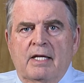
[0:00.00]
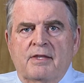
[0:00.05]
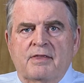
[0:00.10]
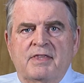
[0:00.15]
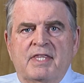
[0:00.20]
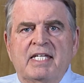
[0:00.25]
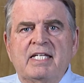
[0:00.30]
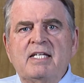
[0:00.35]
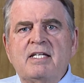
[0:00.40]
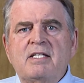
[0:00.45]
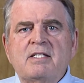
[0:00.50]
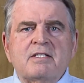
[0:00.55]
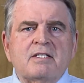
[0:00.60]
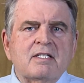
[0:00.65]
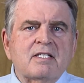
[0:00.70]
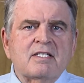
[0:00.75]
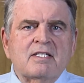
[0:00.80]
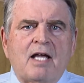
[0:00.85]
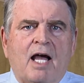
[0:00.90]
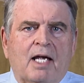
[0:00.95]
These
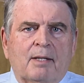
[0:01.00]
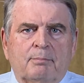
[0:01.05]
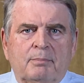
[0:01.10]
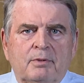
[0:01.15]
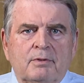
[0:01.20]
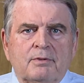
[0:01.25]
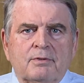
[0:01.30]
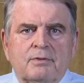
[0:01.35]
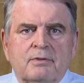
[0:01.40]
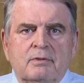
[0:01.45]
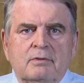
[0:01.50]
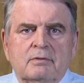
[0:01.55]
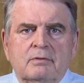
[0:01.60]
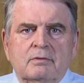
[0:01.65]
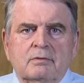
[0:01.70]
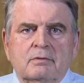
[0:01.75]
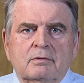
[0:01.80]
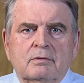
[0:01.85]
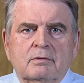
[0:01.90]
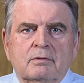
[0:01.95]
disciples
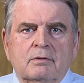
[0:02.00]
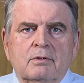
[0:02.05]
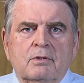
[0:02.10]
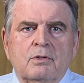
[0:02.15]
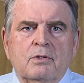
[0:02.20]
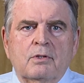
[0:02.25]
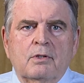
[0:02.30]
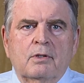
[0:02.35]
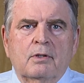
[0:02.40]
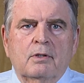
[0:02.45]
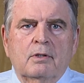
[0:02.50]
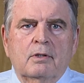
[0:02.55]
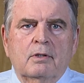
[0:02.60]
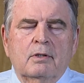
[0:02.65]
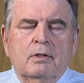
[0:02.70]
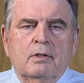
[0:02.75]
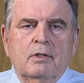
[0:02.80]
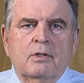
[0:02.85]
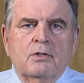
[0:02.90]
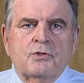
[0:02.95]

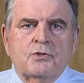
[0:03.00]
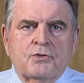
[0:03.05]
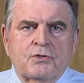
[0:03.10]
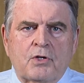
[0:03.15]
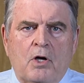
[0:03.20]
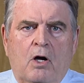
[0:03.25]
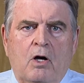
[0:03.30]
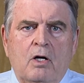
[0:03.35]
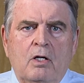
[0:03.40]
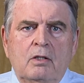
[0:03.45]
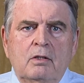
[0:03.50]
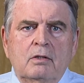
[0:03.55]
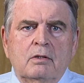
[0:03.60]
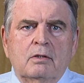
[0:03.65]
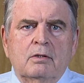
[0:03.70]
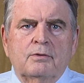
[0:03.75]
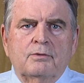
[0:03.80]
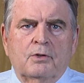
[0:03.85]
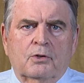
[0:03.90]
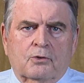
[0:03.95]
saw
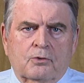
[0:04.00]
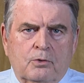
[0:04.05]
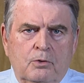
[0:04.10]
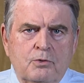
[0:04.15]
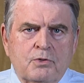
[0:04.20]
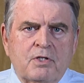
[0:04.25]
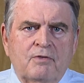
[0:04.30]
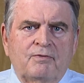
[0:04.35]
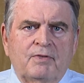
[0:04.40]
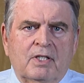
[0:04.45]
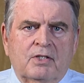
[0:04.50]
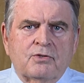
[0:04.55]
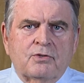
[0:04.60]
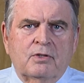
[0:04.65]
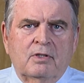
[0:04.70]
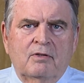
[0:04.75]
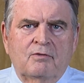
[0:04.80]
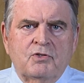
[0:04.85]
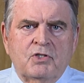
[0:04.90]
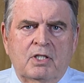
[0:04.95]
the
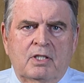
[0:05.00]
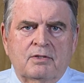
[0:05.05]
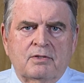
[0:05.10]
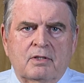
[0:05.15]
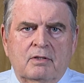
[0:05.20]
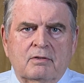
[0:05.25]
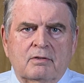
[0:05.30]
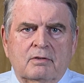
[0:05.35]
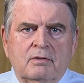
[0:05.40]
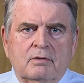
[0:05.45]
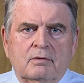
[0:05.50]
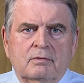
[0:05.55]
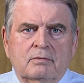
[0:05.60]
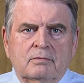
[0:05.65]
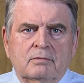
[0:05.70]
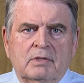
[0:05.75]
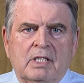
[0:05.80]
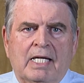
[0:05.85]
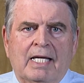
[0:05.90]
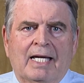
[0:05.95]
crucifixion of Jesus,
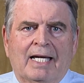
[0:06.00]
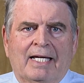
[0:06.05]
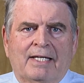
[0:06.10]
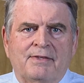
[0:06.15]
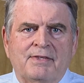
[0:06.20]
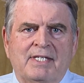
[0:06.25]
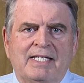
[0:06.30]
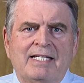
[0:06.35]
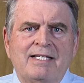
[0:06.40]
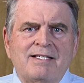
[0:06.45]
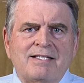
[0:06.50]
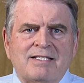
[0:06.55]
and these